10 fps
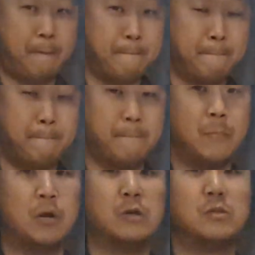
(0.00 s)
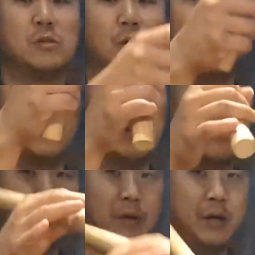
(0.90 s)
out, slowly
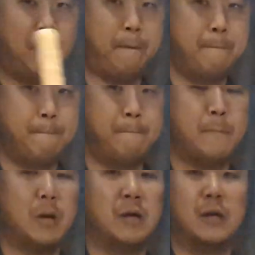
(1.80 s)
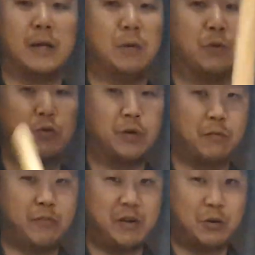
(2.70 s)
throwing it out. Again, we're
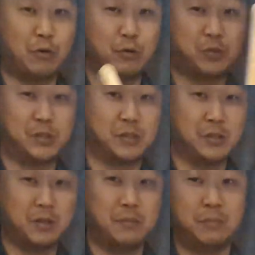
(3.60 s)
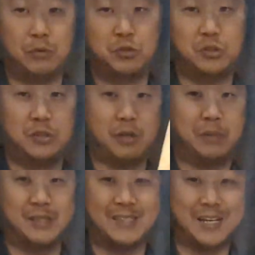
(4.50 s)
doing very gross motions. I'm
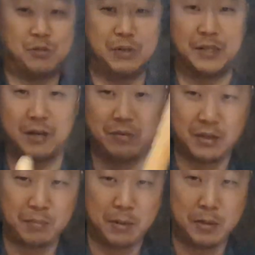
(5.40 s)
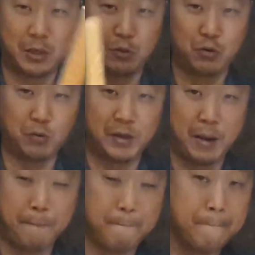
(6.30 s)
exaggerating everything by making you throw it
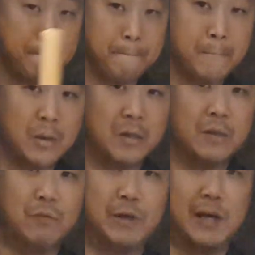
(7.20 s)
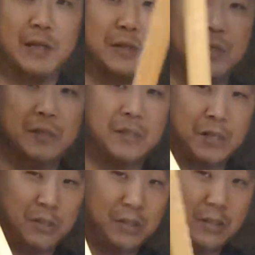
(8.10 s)
up. The reality is
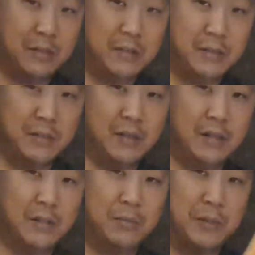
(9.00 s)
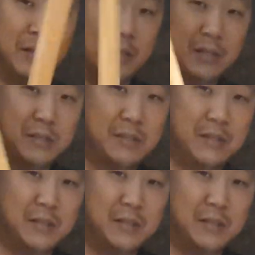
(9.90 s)
actually a little bit less,